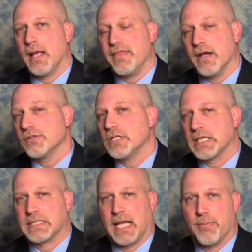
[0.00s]
And there's an
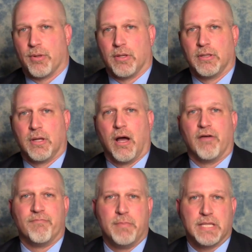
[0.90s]
example
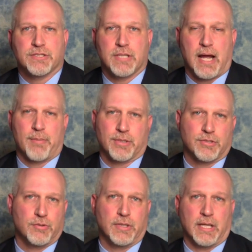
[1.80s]
of missed
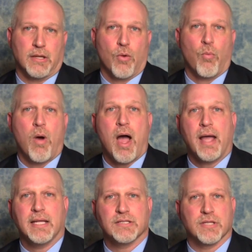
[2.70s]
opportunity.
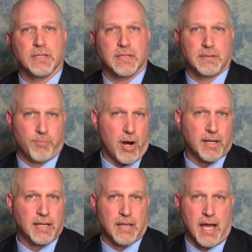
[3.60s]
Why is the
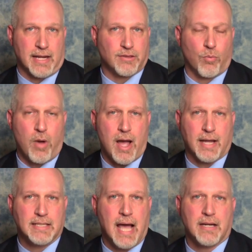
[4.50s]
parking lot at the
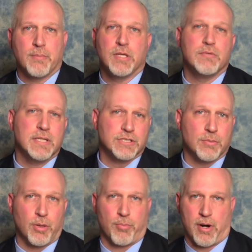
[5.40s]
Y not a
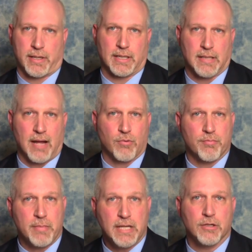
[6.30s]
municipal parking lot
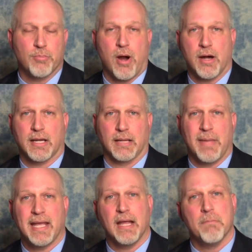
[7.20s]
with metered parking,
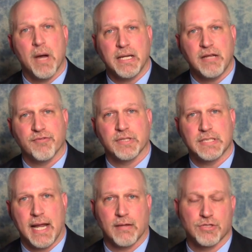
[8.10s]
making money for the
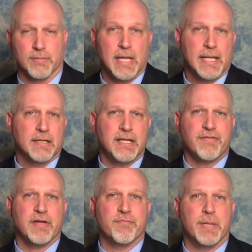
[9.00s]
township? It could
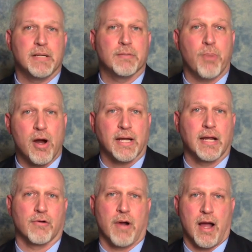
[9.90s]
even have been a
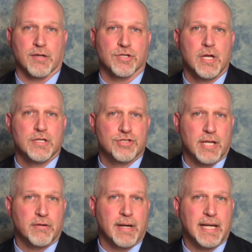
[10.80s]
parking garage,
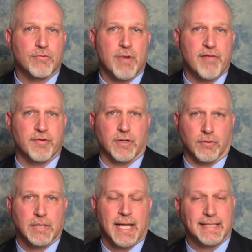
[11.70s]
generating revenue
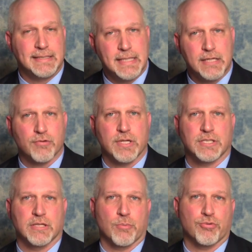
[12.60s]
and
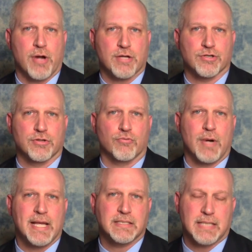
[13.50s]
decreasing the pressure to
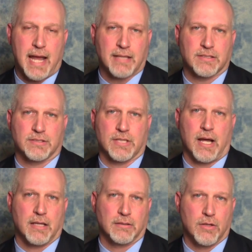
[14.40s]
raise taxes on